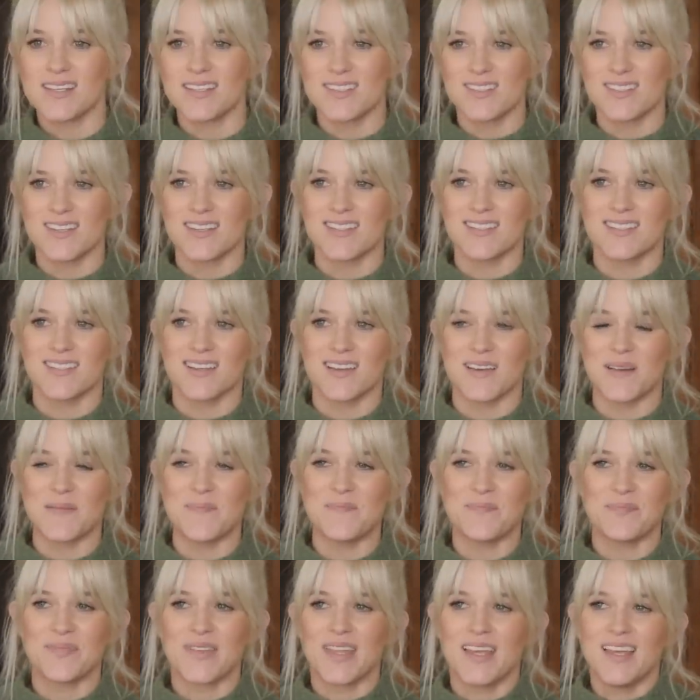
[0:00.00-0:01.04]
it's just a
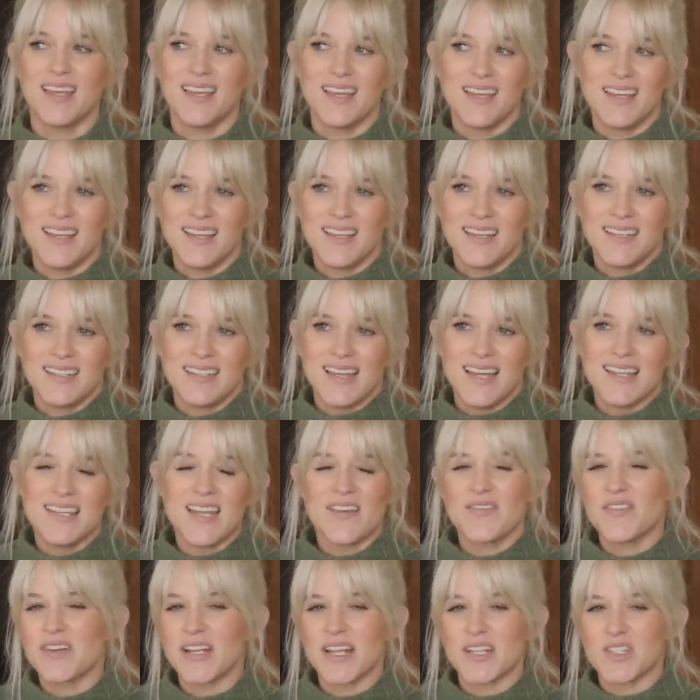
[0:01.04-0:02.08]
it
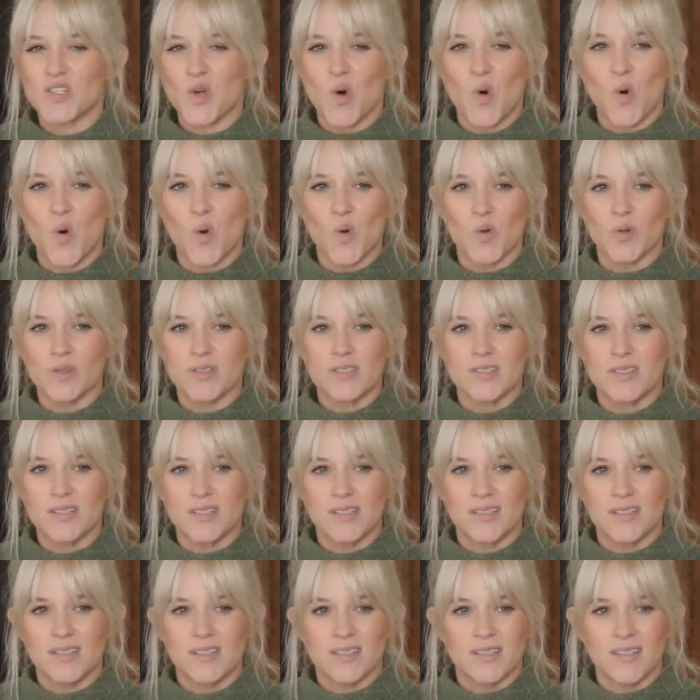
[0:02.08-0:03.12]
never gets old.
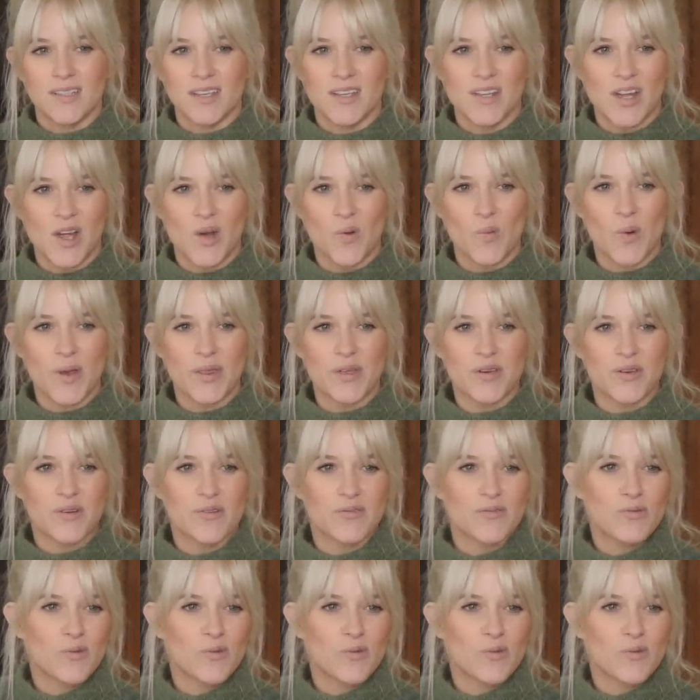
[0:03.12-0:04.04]
You know, whether you're